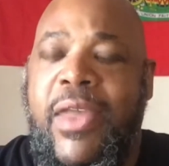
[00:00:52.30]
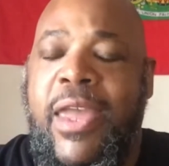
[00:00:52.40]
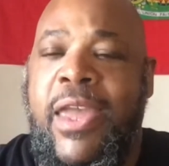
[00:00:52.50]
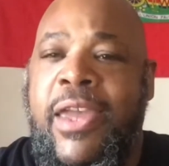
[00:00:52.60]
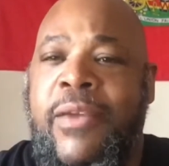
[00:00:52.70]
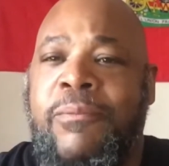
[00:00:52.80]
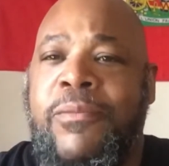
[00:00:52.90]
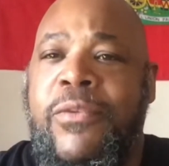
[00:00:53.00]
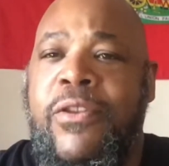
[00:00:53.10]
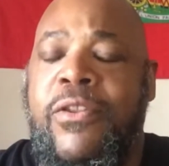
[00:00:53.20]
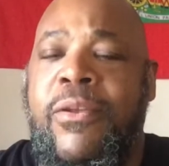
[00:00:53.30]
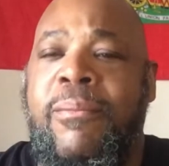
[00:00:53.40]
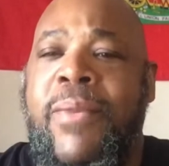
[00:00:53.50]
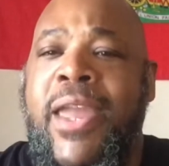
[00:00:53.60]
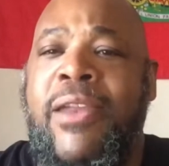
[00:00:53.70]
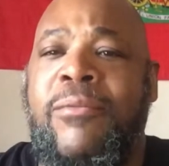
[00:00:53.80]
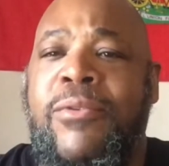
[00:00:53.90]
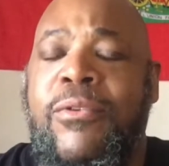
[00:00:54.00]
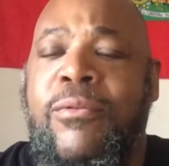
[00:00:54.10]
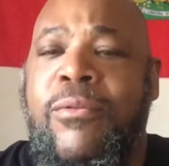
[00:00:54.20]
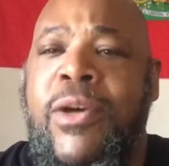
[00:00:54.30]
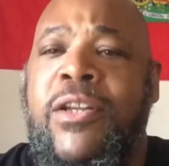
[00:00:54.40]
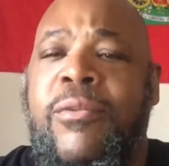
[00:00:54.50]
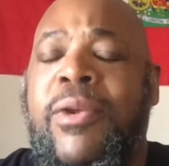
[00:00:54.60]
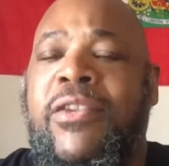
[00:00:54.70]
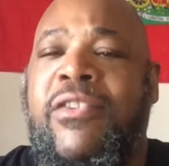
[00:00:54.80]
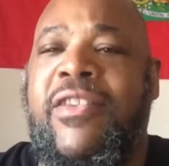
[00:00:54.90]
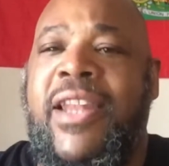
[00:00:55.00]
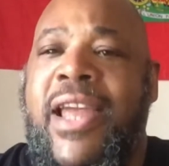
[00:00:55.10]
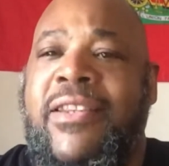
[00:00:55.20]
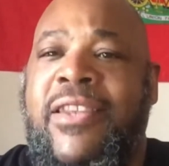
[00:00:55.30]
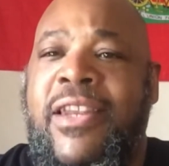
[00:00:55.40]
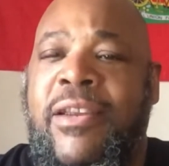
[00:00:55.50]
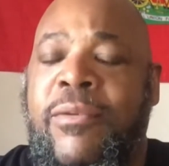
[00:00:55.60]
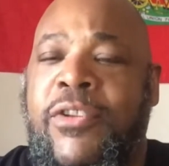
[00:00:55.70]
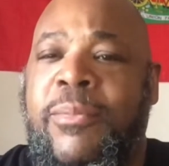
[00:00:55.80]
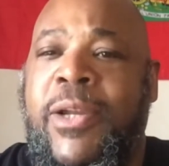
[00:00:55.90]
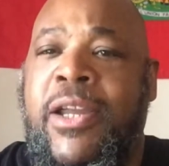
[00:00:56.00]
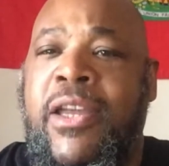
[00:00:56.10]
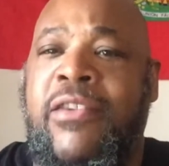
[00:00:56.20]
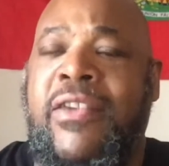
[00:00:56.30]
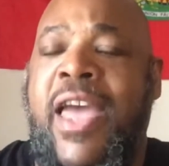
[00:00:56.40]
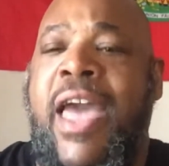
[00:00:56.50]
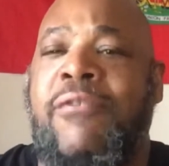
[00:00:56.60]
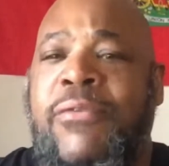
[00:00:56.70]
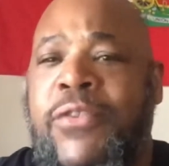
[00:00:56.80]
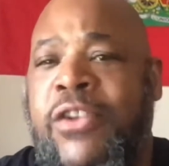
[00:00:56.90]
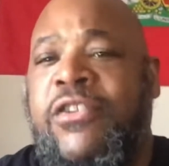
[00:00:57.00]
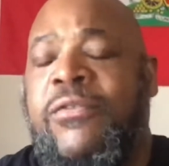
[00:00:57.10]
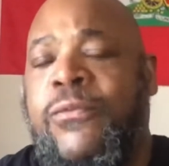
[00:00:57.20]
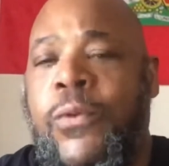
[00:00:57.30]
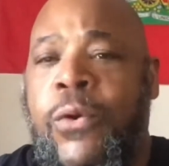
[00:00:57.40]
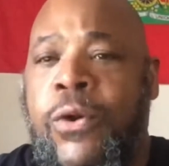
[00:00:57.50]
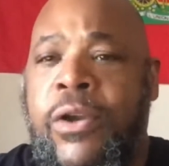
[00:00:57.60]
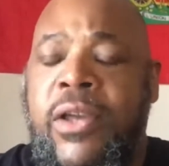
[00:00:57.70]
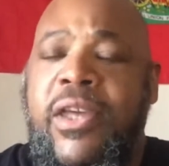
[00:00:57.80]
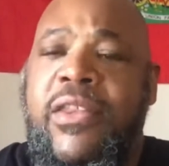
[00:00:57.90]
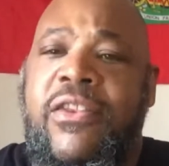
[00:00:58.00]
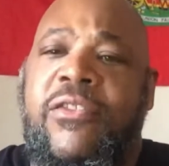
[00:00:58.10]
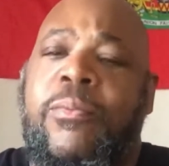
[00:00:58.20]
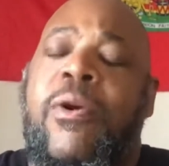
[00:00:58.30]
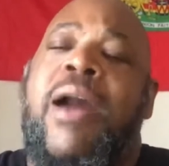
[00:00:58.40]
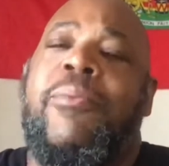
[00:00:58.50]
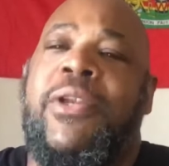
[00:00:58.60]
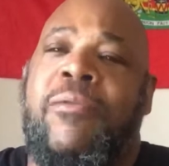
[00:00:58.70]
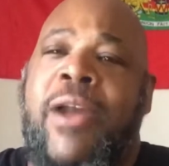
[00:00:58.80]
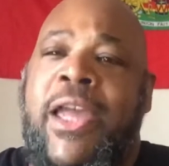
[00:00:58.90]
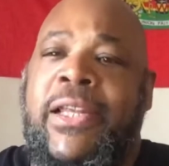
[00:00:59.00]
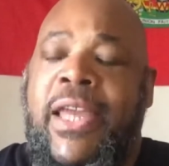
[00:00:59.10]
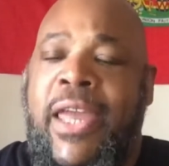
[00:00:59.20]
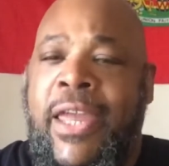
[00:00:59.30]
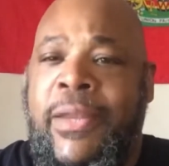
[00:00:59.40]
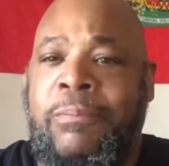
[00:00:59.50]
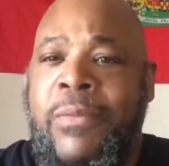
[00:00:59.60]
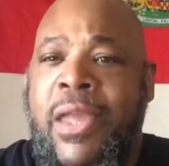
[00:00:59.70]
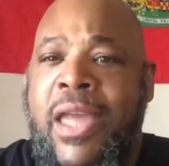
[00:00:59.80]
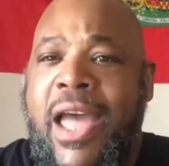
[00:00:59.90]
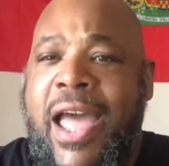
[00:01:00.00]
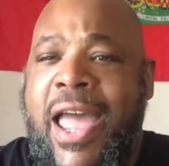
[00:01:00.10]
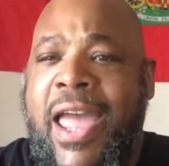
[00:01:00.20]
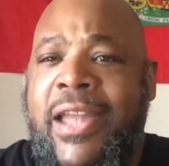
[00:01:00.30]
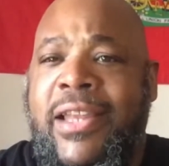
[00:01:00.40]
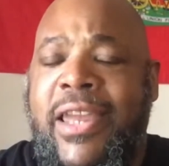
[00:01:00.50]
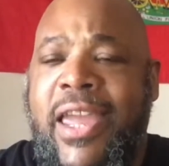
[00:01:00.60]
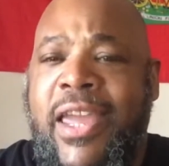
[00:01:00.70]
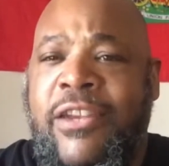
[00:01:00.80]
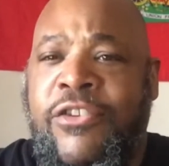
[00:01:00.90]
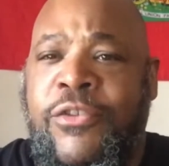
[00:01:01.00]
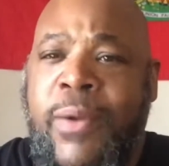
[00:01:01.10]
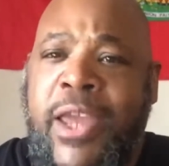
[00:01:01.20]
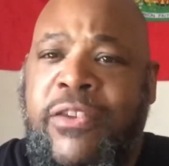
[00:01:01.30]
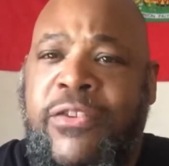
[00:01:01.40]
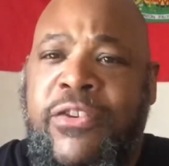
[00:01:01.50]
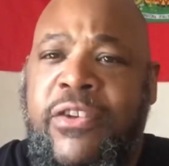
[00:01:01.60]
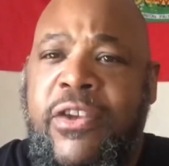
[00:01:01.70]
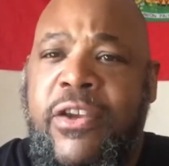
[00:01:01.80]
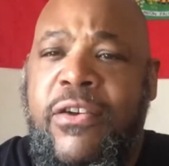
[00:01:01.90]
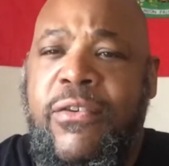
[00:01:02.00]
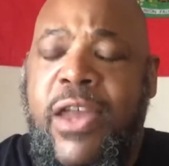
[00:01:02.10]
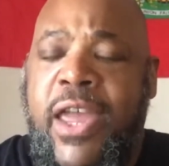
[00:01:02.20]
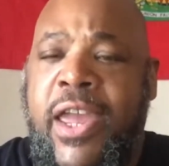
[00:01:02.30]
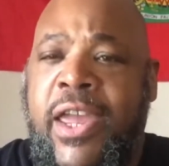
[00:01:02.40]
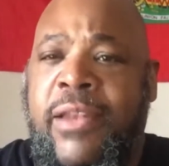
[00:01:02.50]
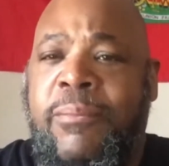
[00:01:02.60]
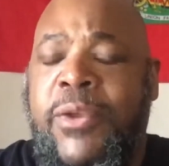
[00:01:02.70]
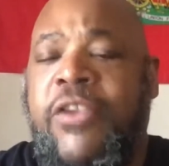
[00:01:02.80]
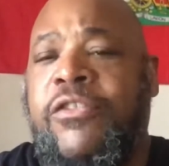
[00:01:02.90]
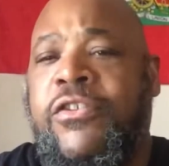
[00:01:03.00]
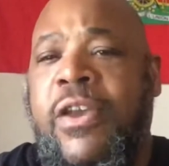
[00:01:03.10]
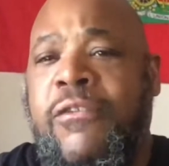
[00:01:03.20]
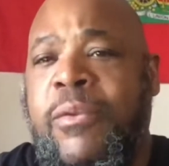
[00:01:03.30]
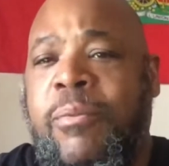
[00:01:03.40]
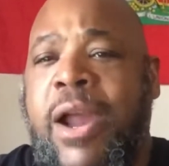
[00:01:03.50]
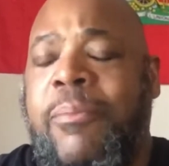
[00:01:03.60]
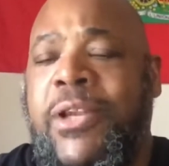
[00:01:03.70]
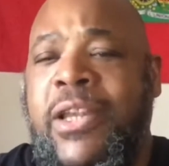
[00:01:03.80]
And the main, one of the reasons that I did it was because I have a vision for this property, right? And had an address and pictures of the property